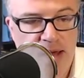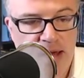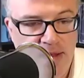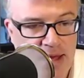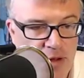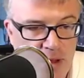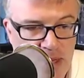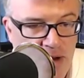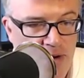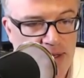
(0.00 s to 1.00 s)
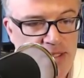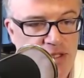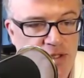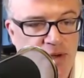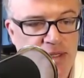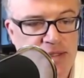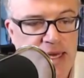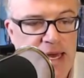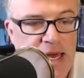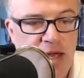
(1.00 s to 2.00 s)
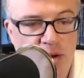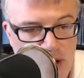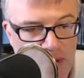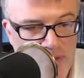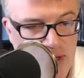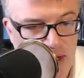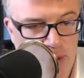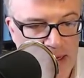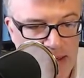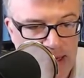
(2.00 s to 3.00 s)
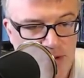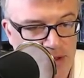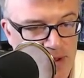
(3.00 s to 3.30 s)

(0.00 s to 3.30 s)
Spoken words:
they can look at me across the street and say, hey, you, come over here. We need a tenth.